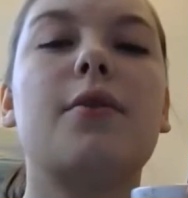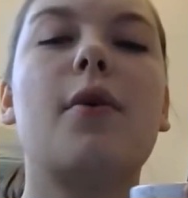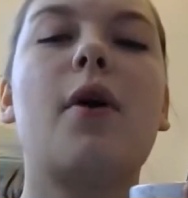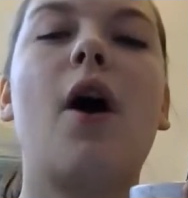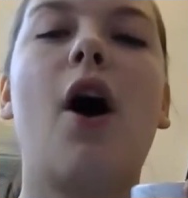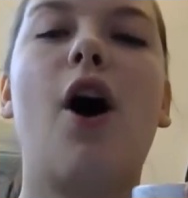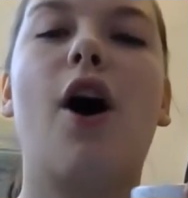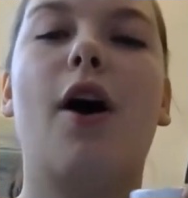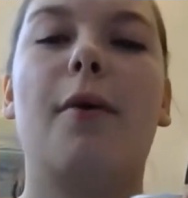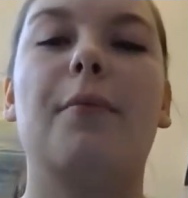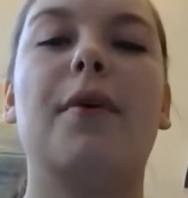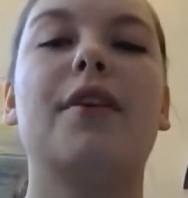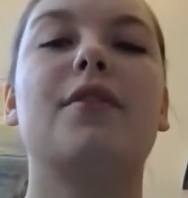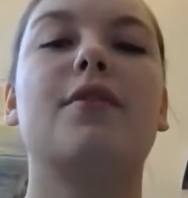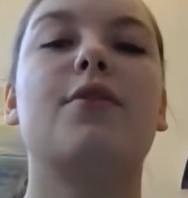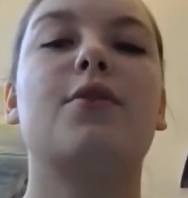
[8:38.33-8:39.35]
calm
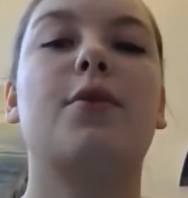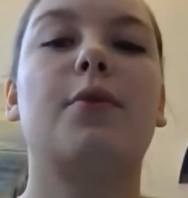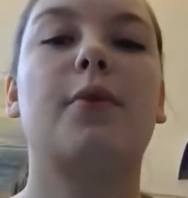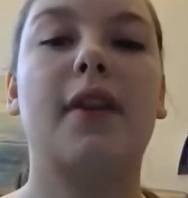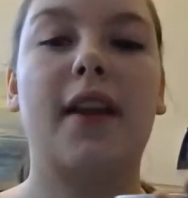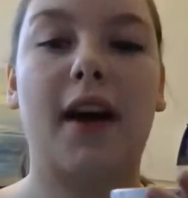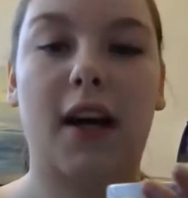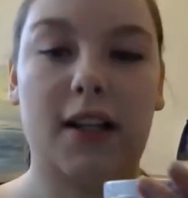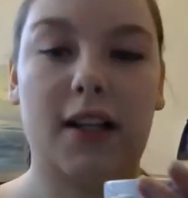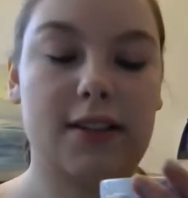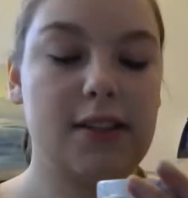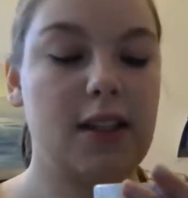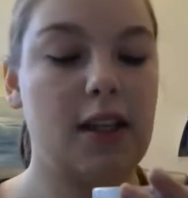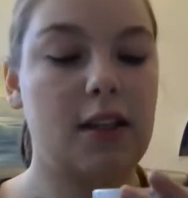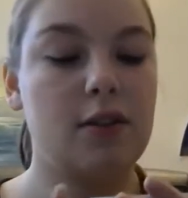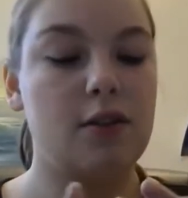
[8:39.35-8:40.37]
and so
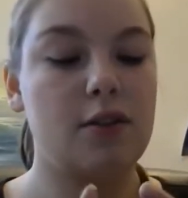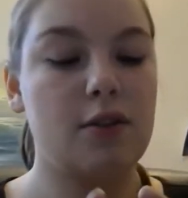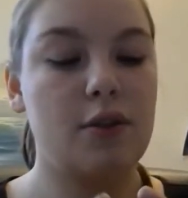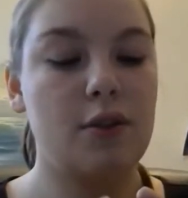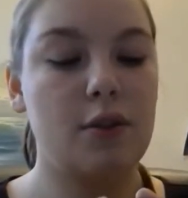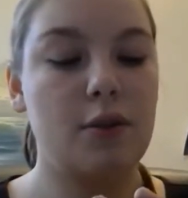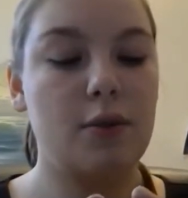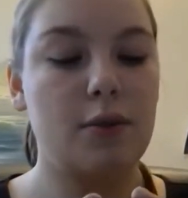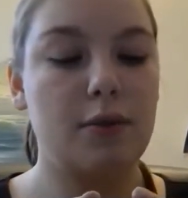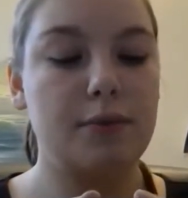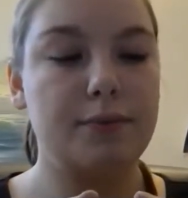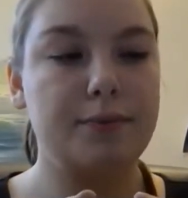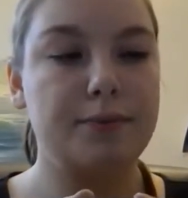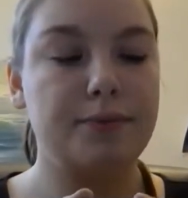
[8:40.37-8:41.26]
relaxed and so